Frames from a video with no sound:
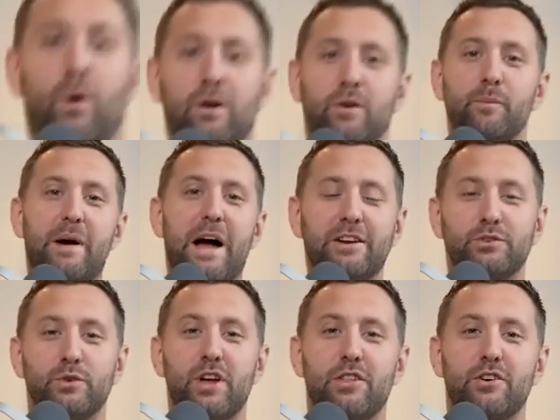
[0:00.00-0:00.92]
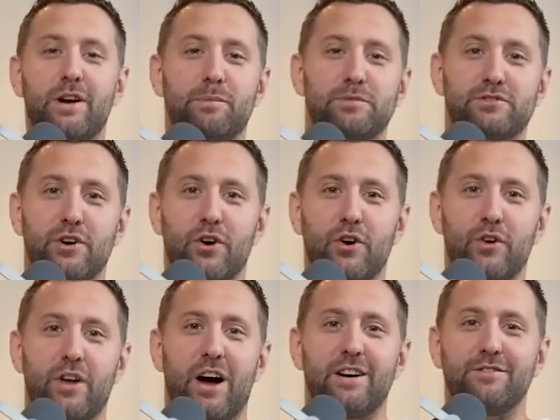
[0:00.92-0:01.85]
Welcome back to another
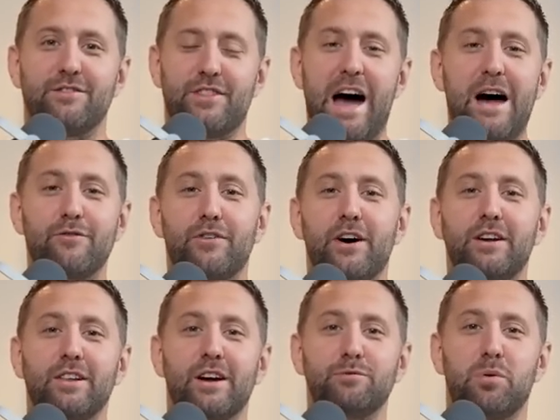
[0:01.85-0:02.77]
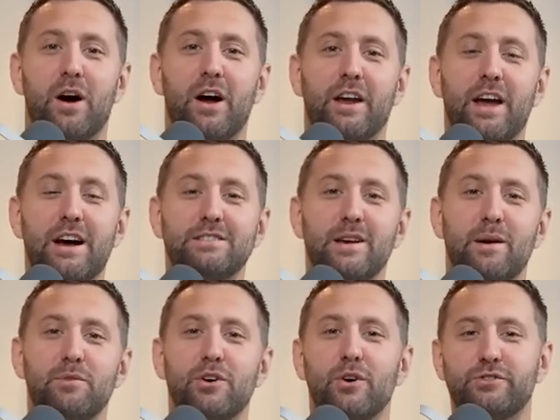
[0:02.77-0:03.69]
episode of That Fine Life podcast.
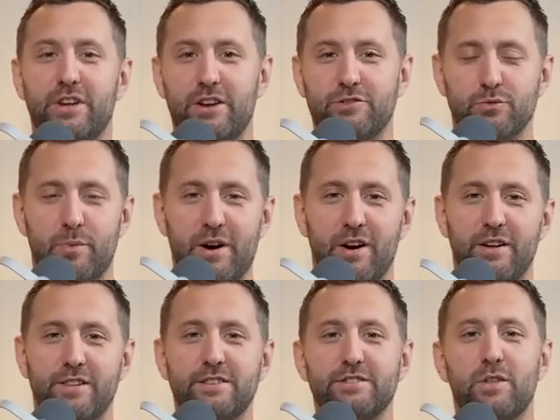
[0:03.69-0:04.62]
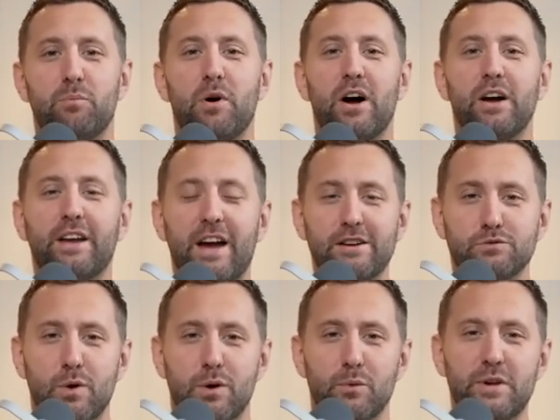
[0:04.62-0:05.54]
I'm your host, Andrew Perrie. This is the
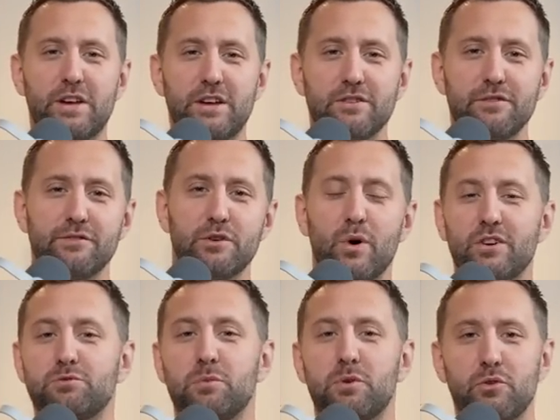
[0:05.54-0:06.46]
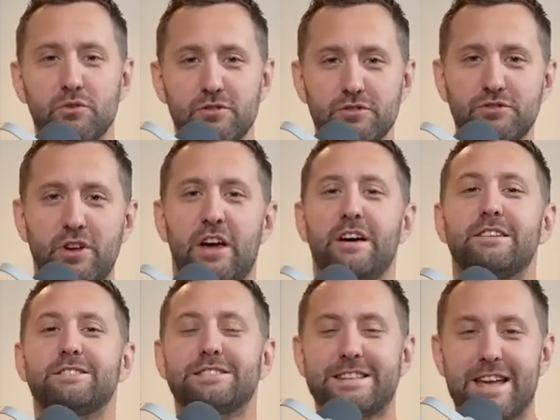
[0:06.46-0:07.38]
podcast where we interview entrepreneurs,
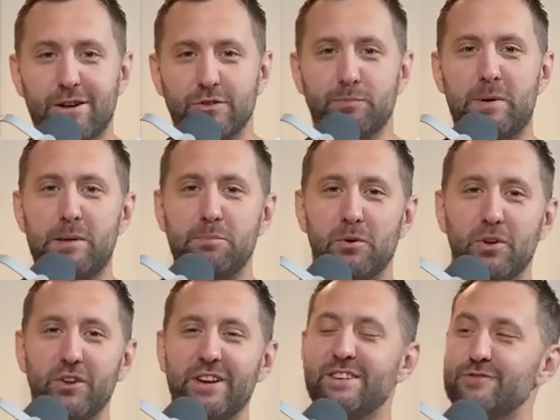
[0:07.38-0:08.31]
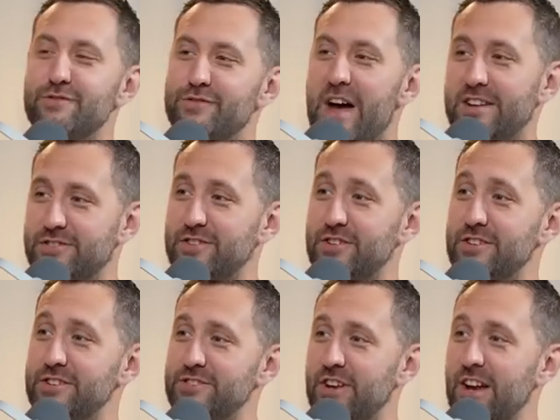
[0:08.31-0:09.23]
salespeople,
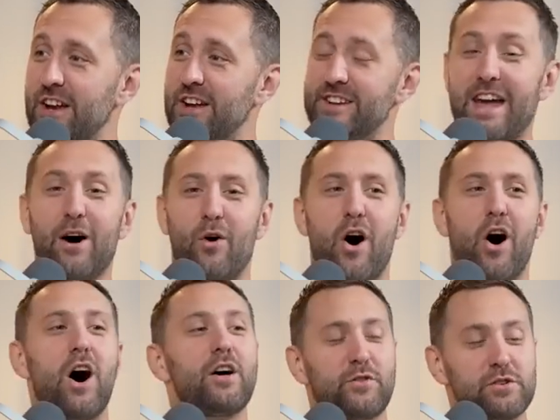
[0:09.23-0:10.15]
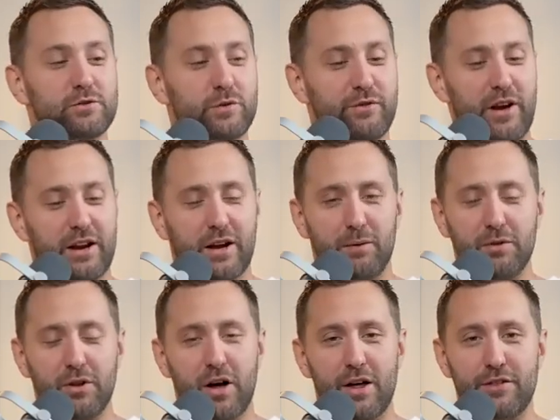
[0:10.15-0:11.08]
investors, now authors. We've had a
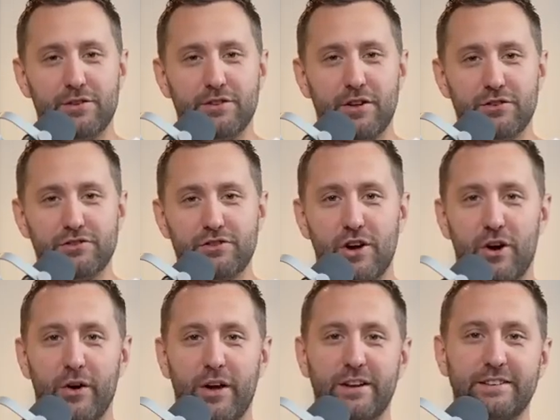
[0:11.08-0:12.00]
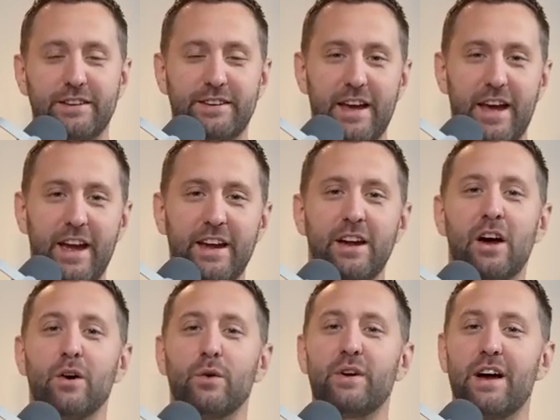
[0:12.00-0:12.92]
couple authors on the show, and today
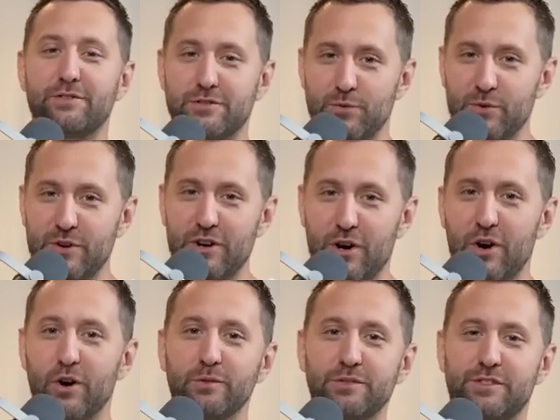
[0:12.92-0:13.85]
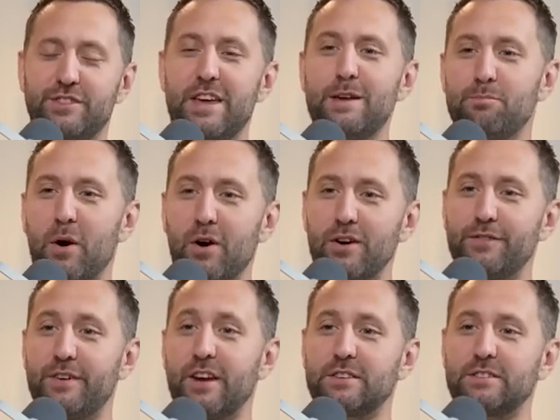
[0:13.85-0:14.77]
we have Serena Holmes, the
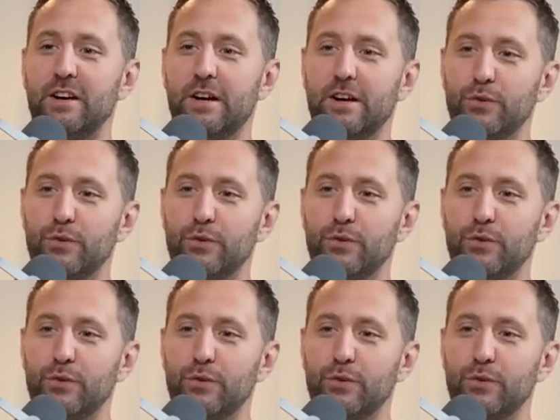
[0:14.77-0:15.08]
perfect